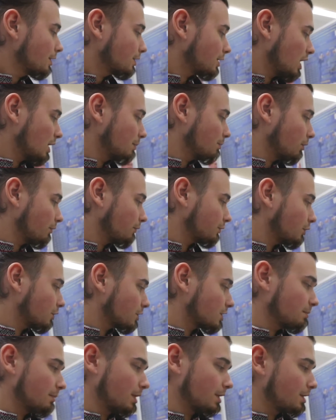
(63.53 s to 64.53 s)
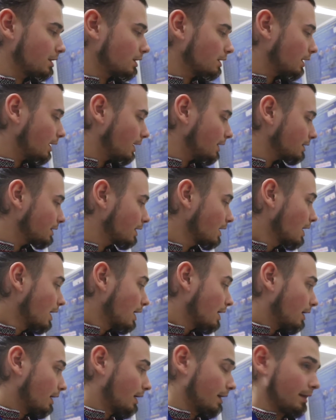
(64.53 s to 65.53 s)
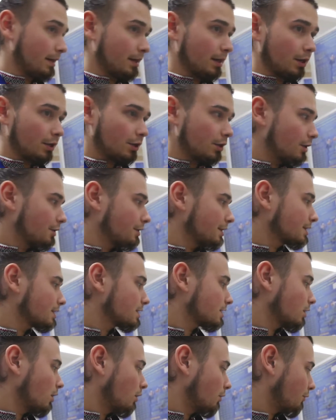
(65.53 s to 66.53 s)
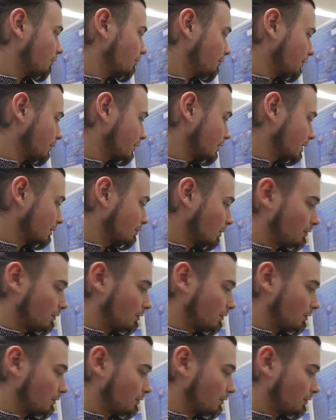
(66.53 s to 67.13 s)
type of dorsomedial line uh, occurrence of uh,